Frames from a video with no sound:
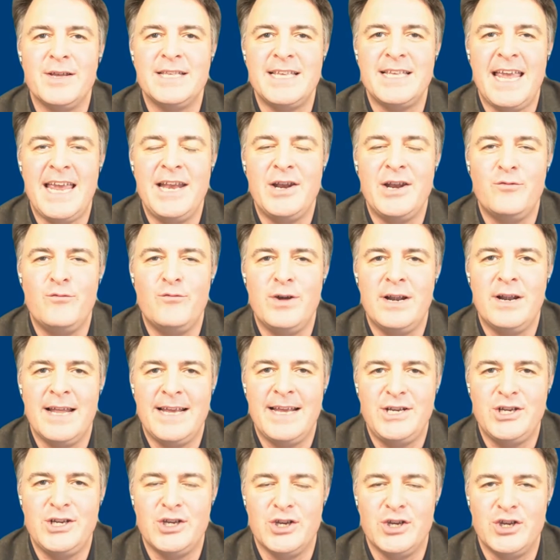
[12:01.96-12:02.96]
in a
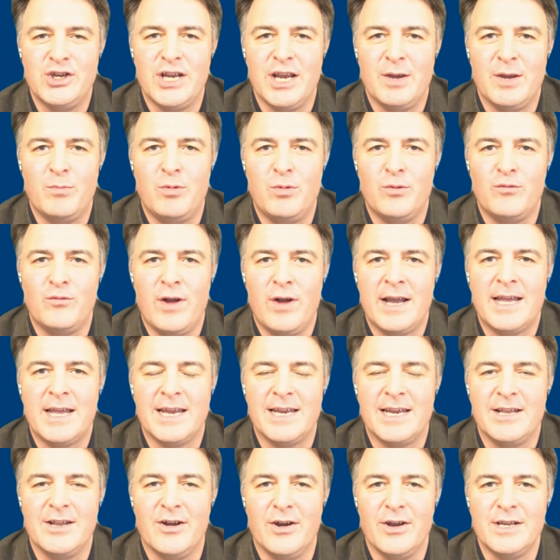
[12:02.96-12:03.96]
relationship will
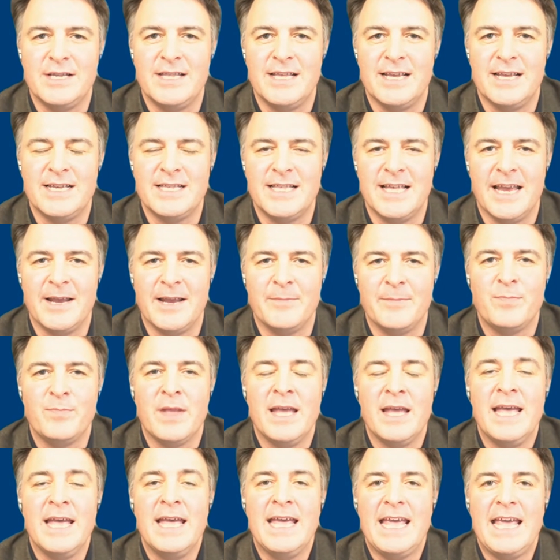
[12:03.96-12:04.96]
recognize this thing.
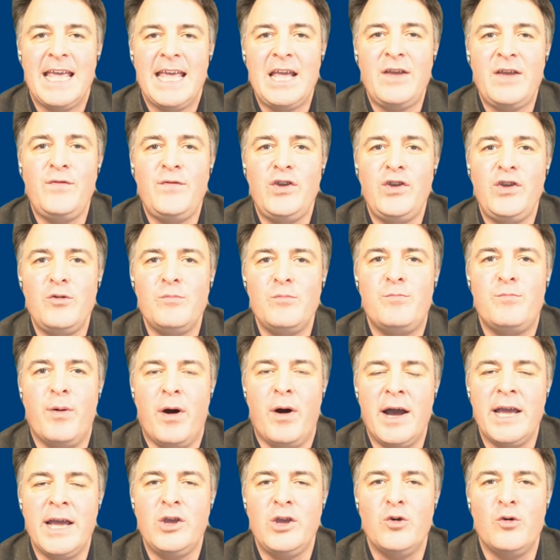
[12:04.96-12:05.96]
If you
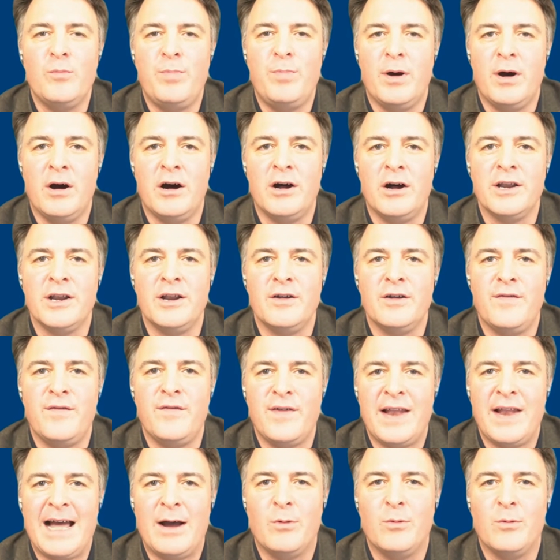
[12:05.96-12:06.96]
buy your partner
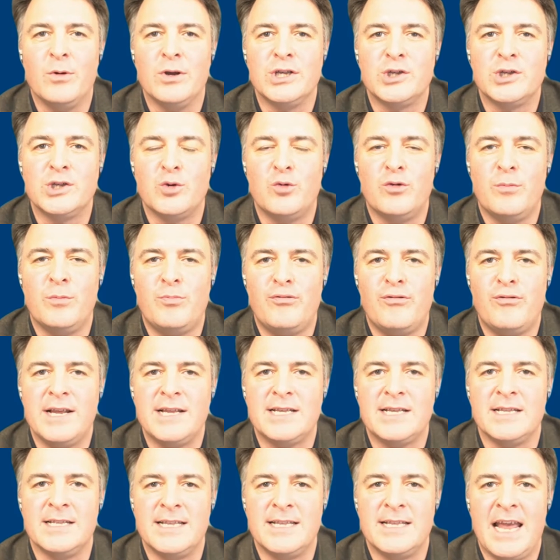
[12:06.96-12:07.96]
flowers or a
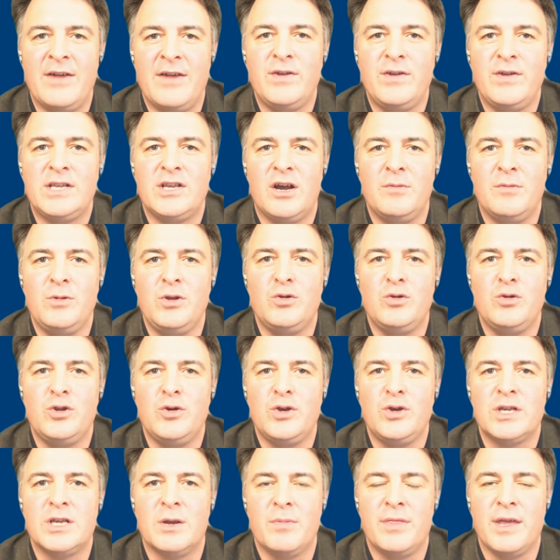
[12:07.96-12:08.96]
present every time you do
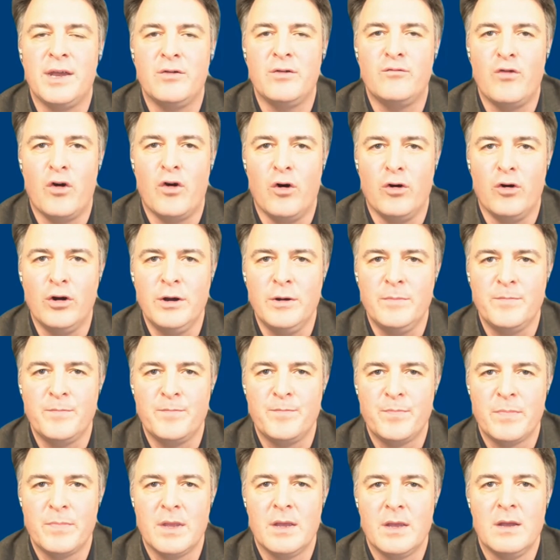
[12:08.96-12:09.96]
something wrong,
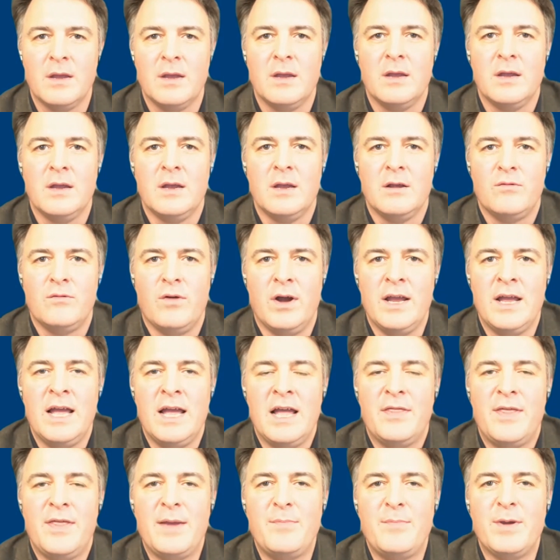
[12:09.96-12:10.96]
right,
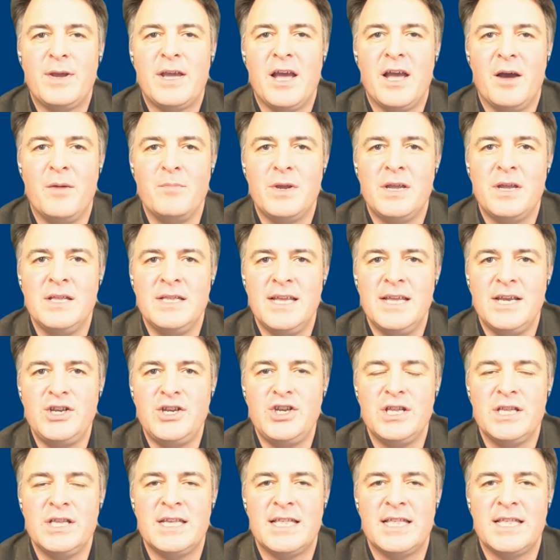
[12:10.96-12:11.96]
they become
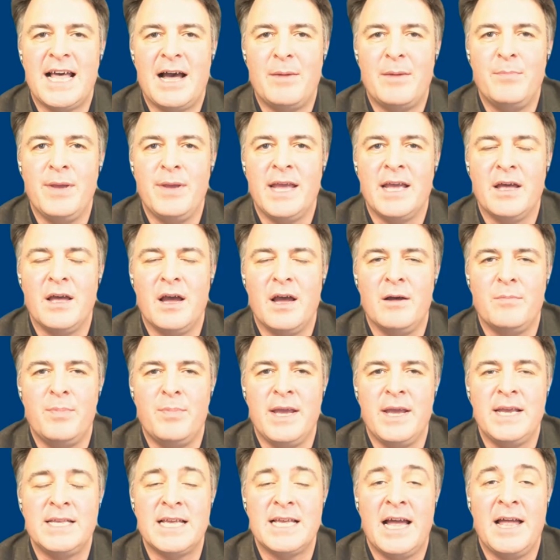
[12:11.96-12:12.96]
conditioned to that being a
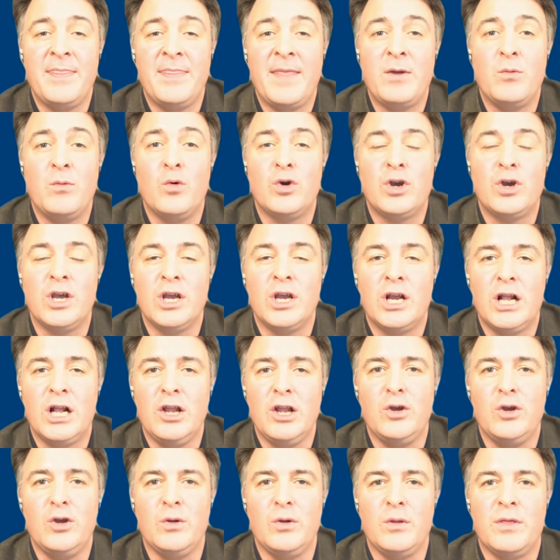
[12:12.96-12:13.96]
piece, and they will
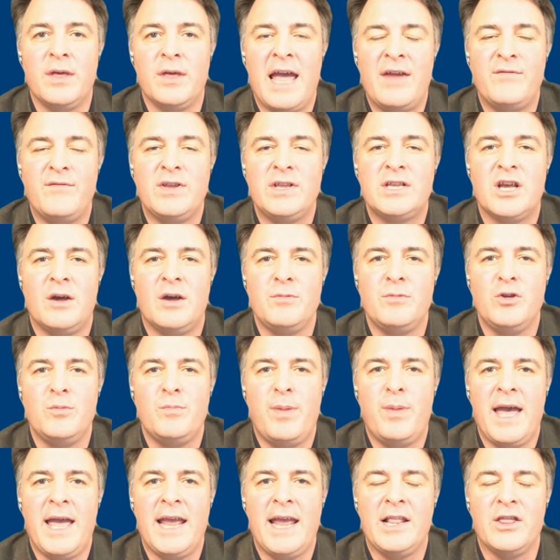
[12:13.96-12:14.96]
conclude that every time you're
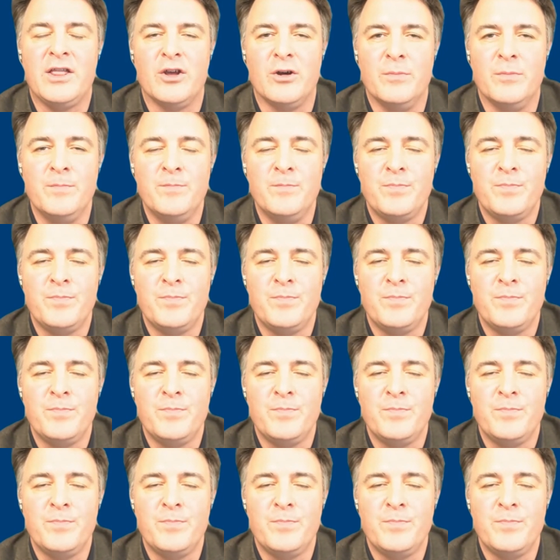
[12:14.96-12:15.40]
paying them,